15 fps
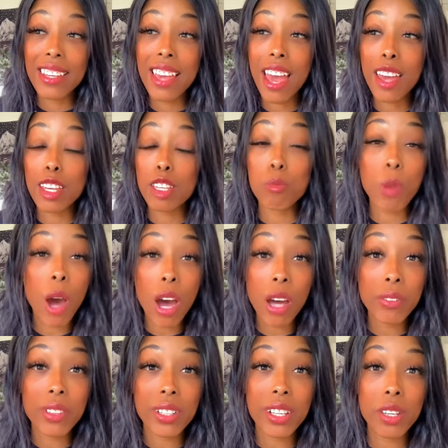Yet in
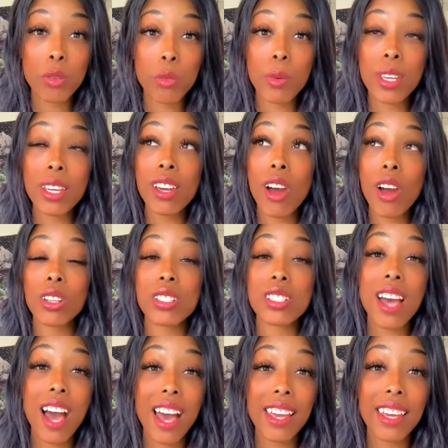poverty, we are
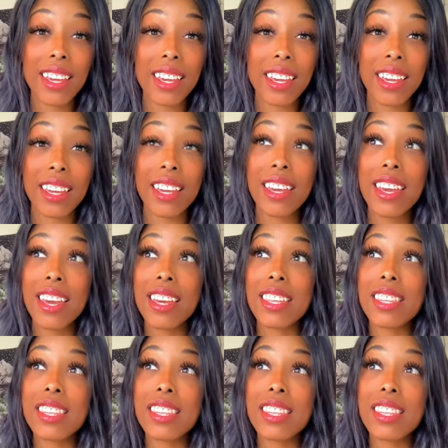tying